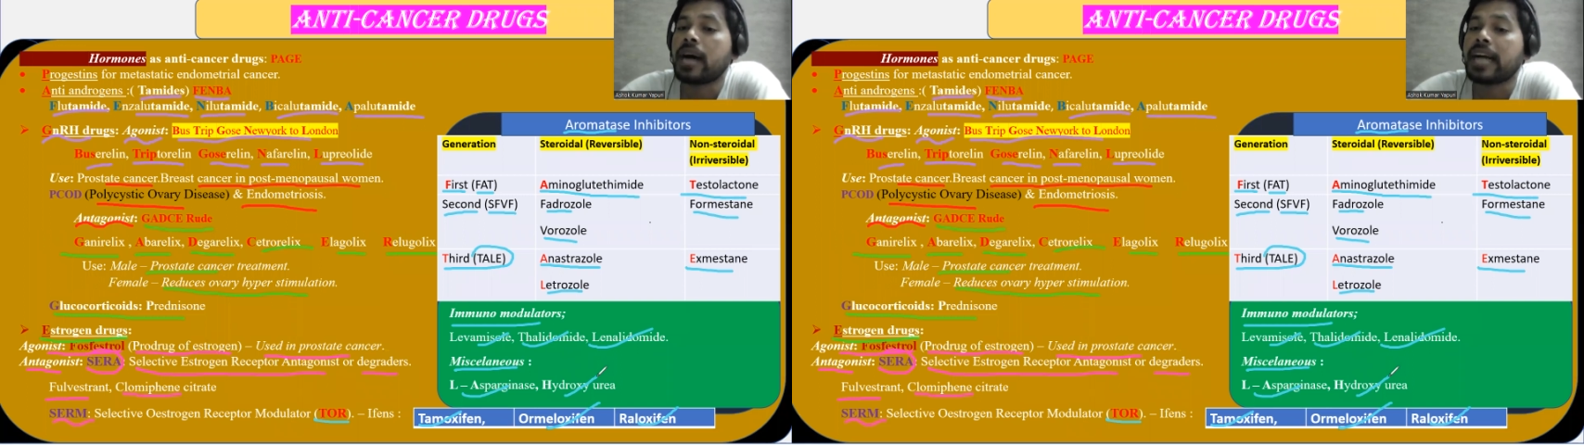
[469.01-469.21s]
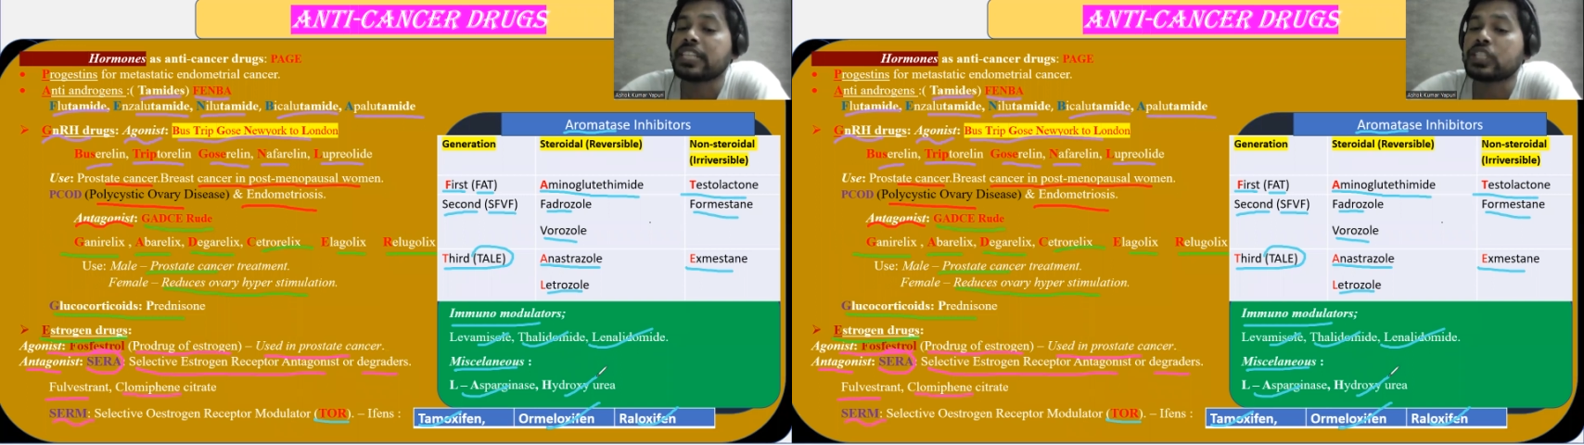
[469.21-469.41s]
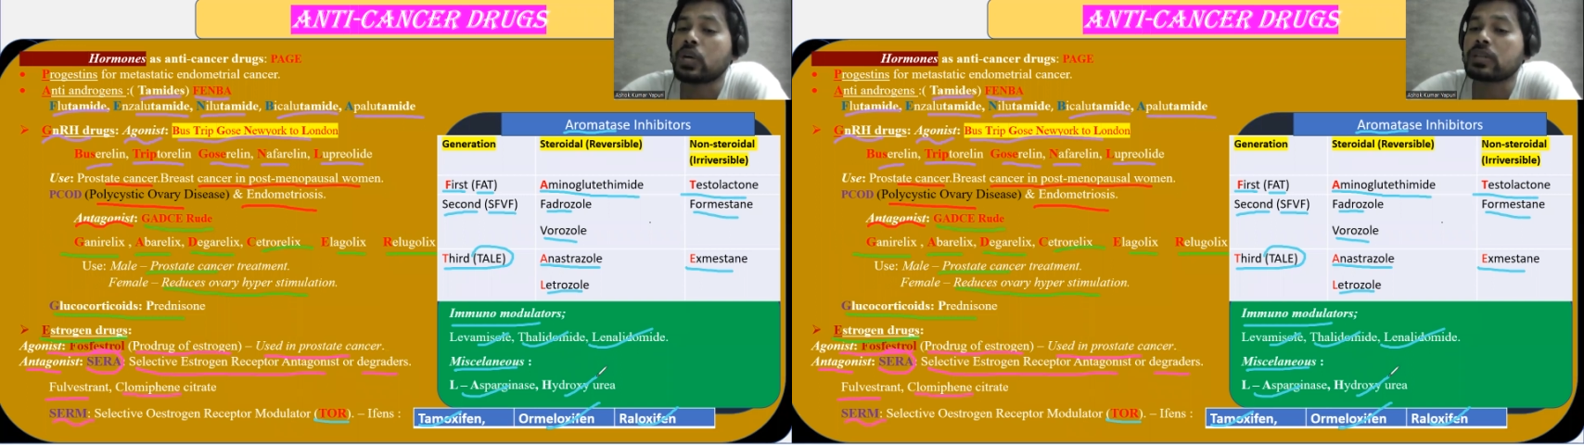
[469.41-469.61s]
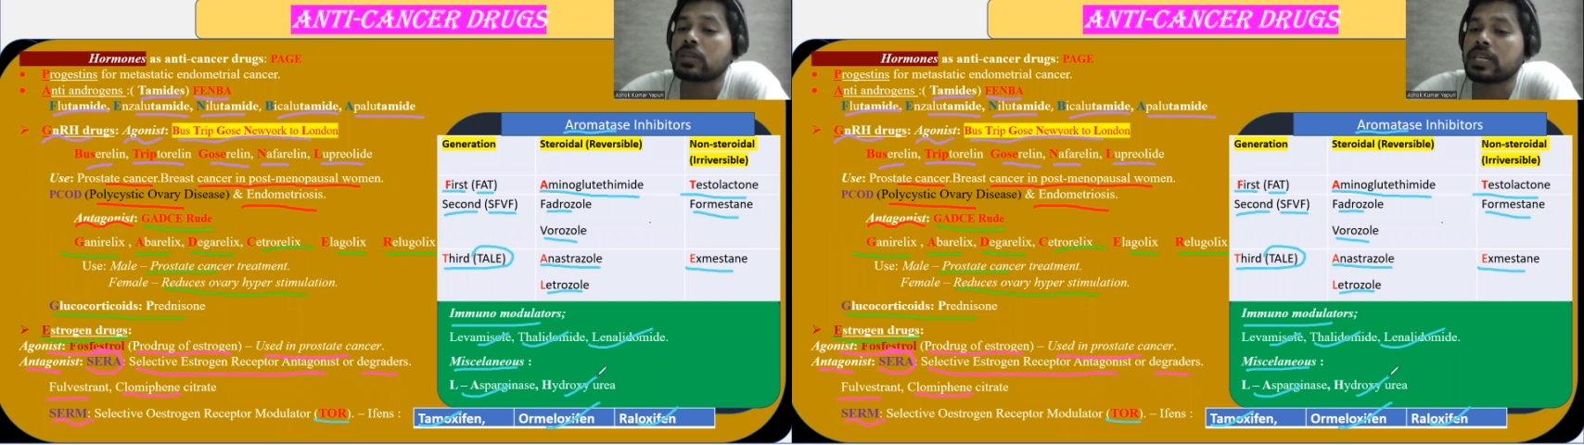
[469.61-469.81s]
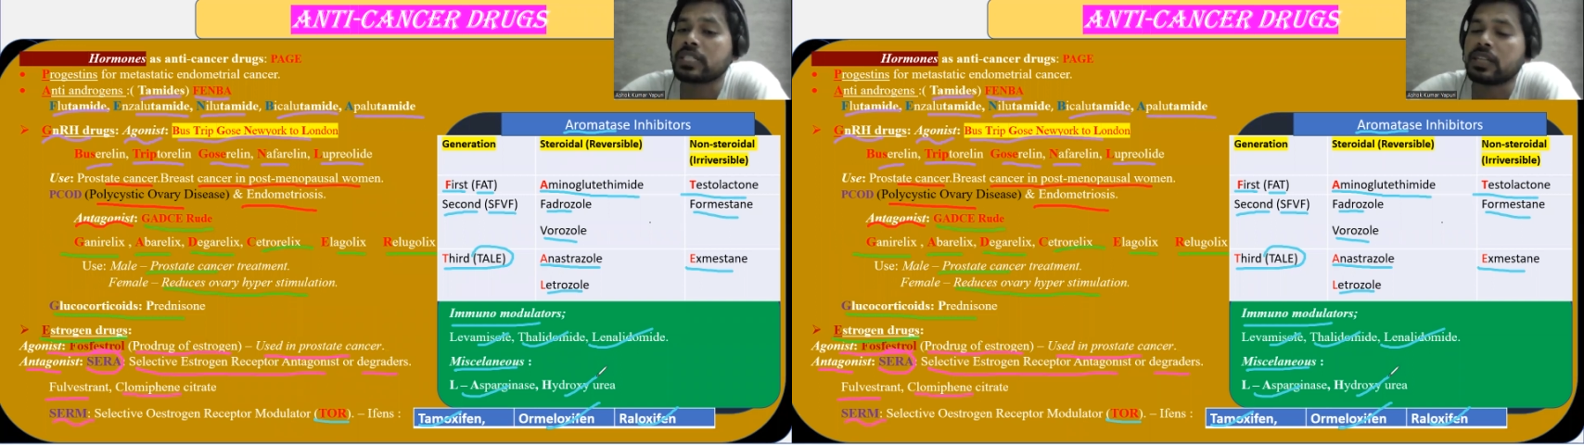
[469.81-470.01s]

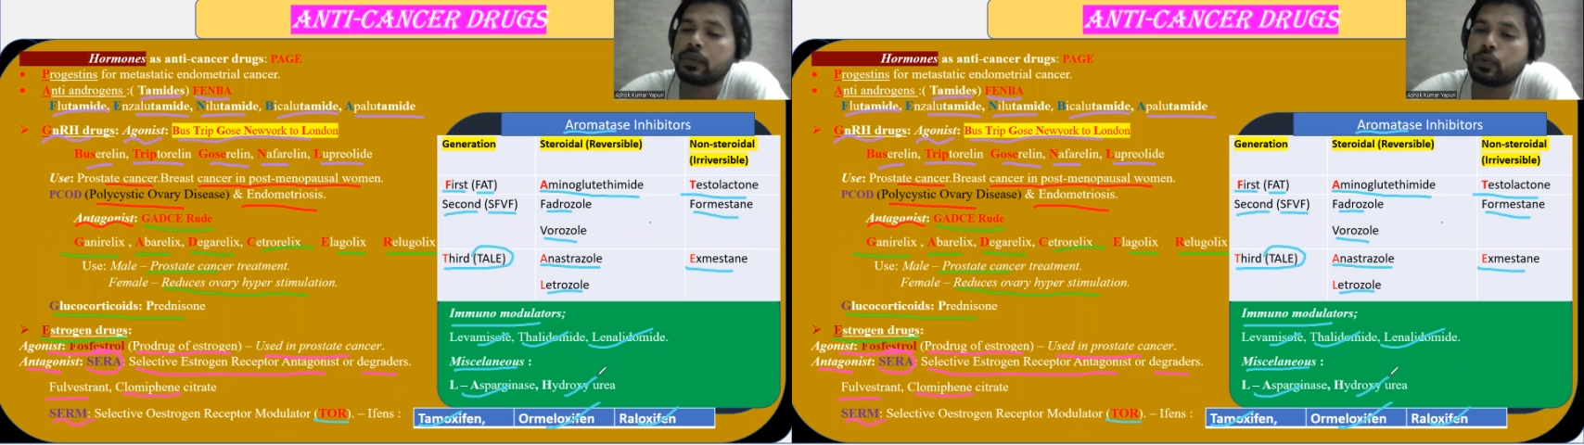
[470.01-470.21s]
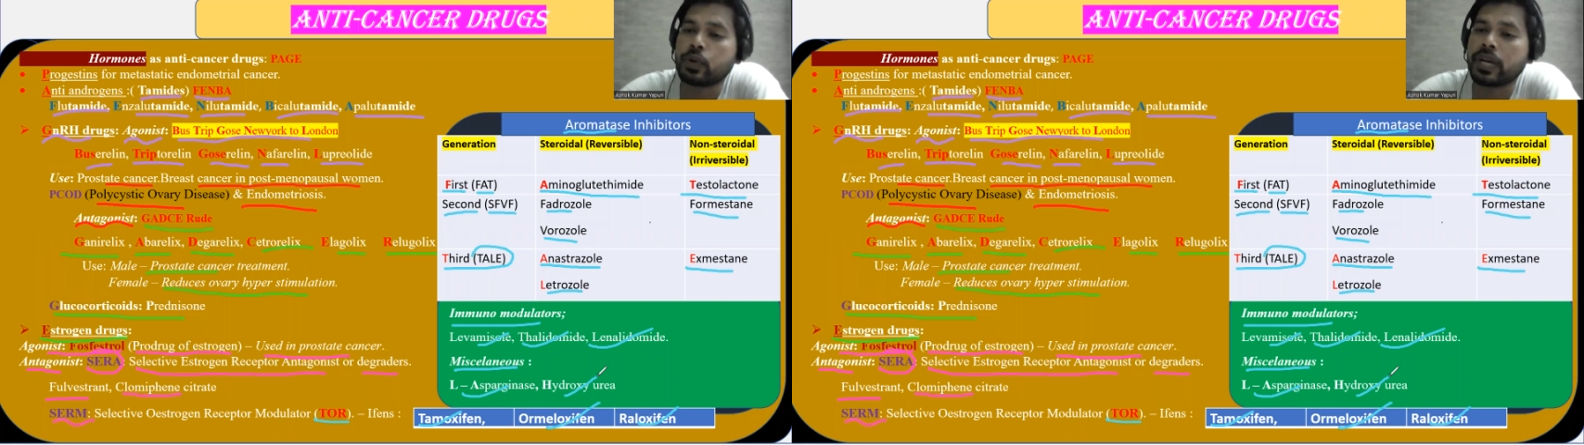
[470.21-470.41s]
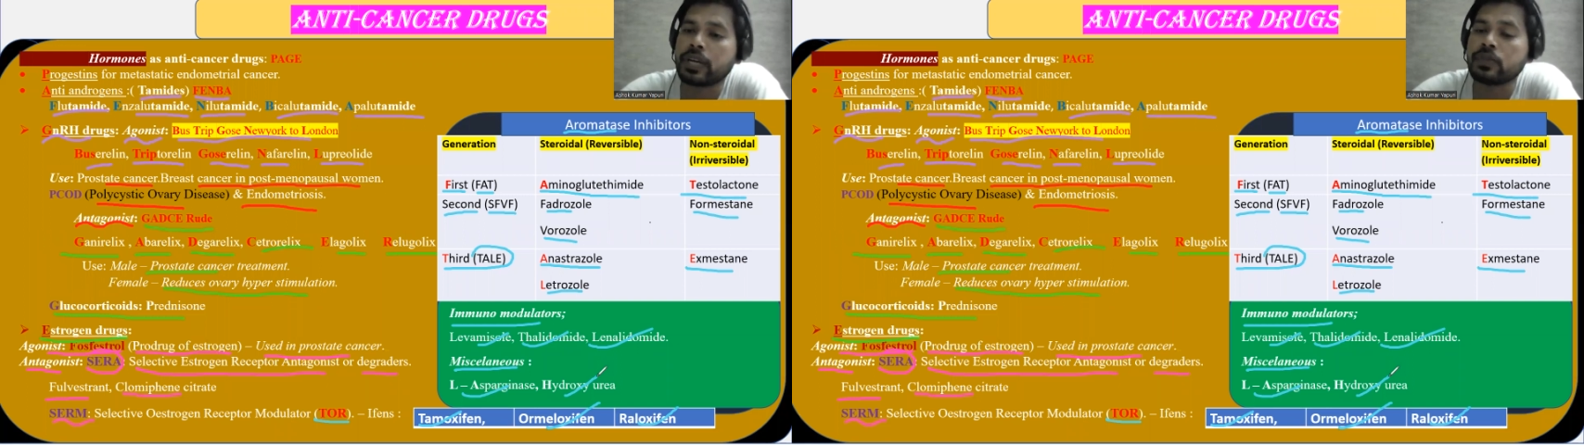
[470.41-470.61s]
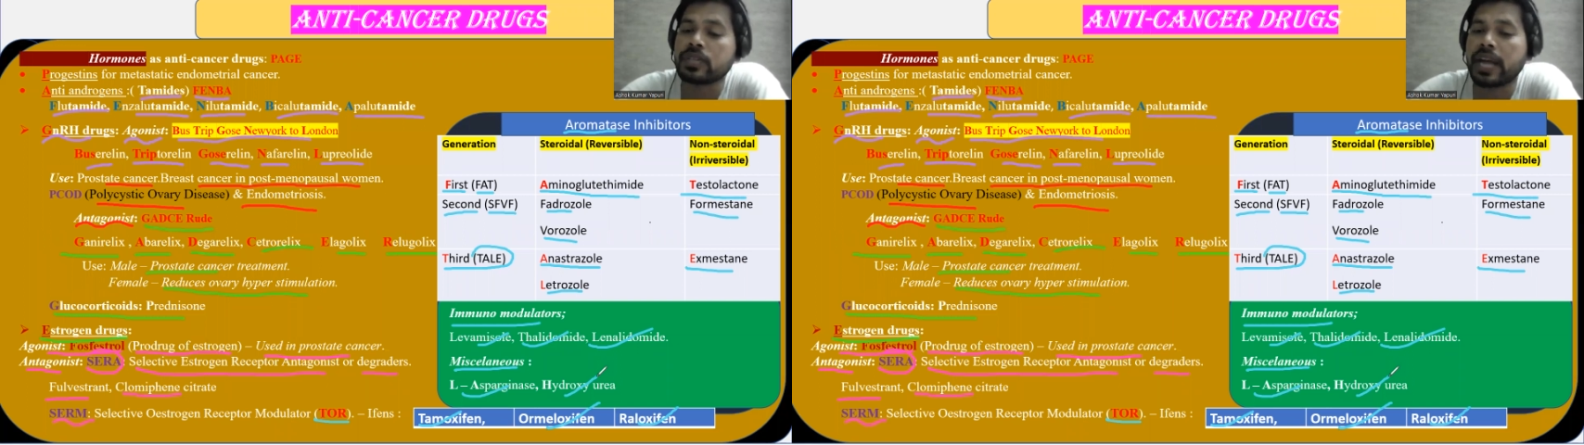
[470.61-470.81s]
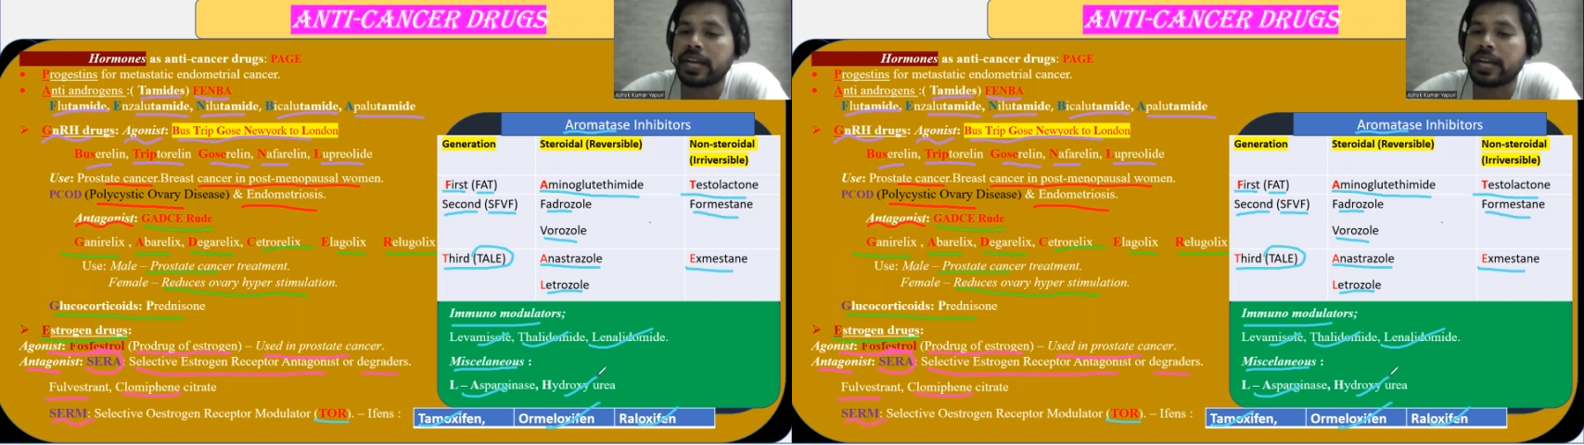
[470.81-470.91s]
hydroxylation of urea gives